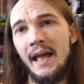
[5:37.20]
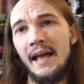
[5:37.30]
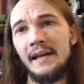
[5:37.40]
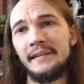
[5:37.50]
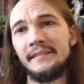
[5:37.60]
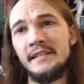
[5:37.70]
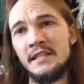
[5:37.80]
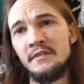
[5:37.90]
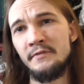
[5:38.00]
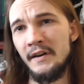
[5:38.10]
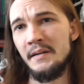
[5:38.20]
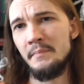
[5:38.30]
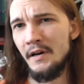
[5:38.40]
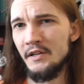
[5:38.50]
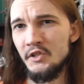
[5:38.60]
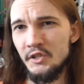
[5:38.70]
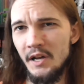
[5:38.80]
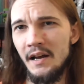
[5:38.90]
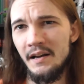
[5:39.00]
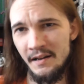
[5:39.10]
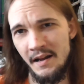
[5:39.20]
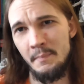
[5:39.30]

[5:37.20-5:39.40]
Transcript: And this is very much a,